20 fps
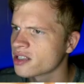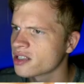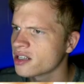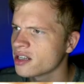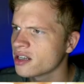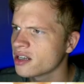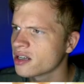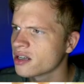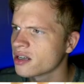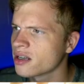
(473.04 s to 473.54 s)
isn't
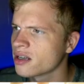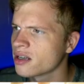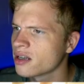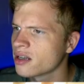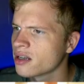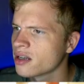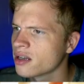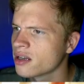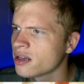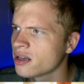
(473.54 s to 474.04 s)
it?
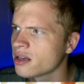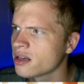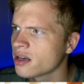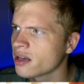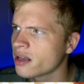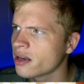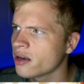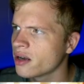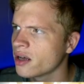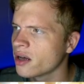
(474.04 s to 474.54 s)

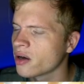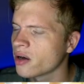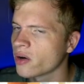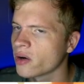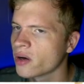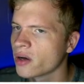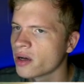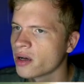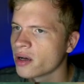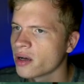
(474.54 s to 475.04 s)
I don't know.
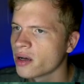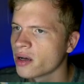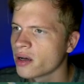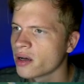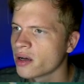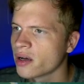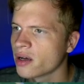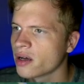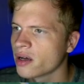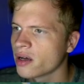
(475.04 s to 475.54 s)

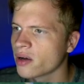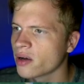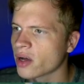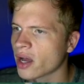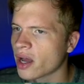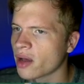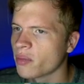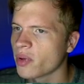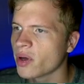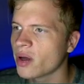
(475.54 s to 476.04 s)

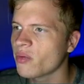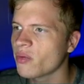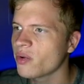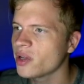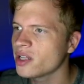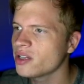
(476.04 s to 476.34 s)
Okay, but we